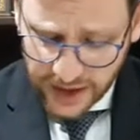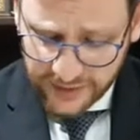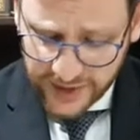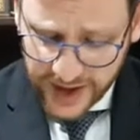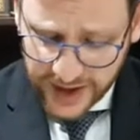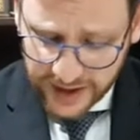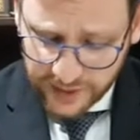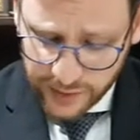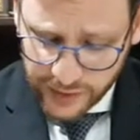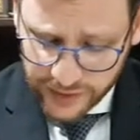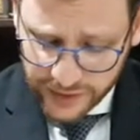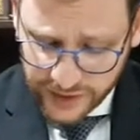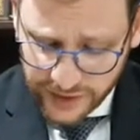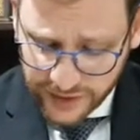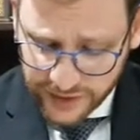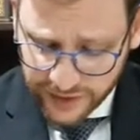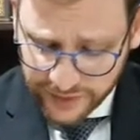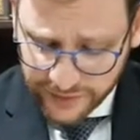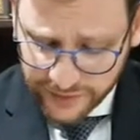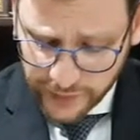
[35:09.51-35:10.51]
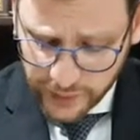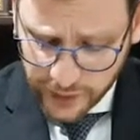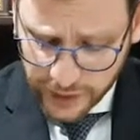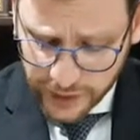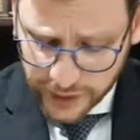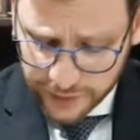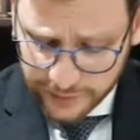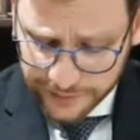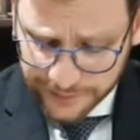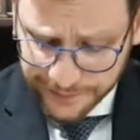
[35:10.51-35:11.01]
animals, and
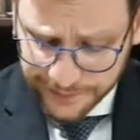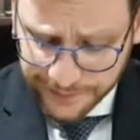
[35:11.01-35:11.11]
therefore